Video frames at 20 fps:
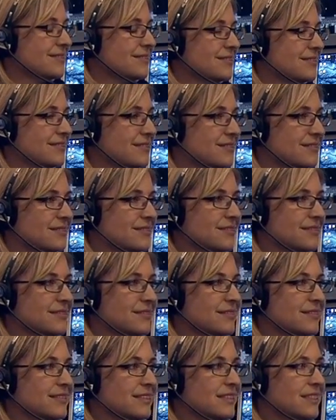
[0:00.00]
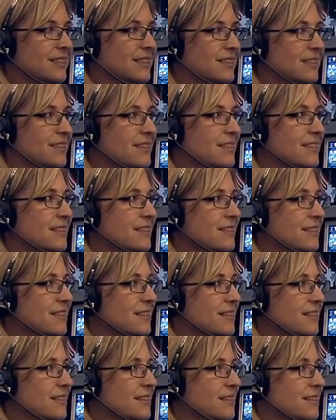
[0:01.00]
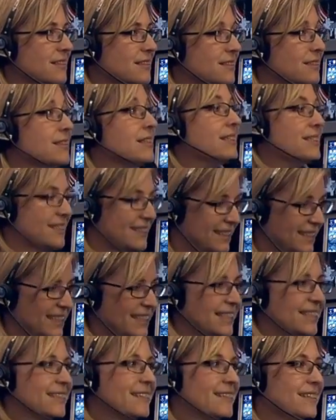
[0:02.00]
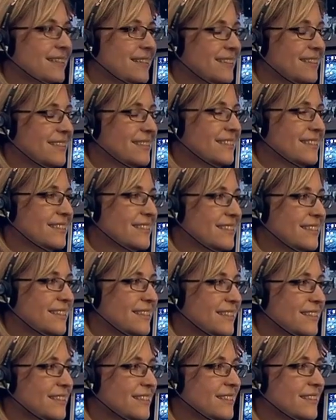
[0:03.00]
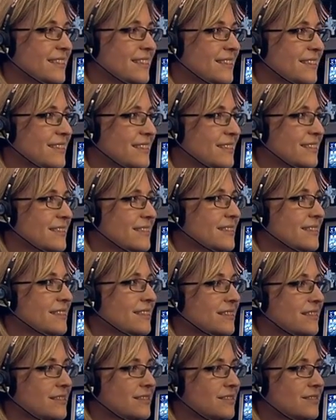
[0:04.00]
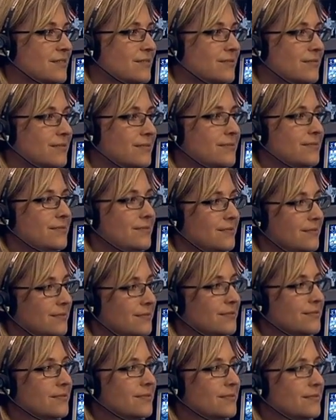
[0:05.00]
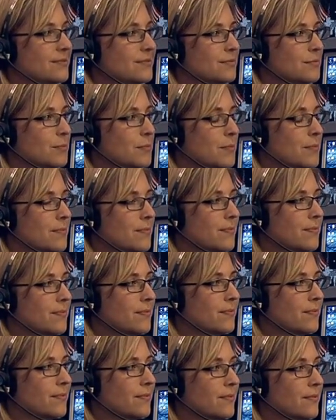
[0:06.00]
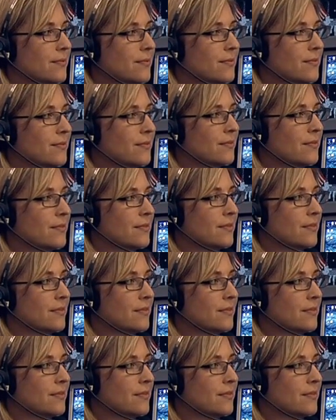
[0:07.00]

The person shown says nothing.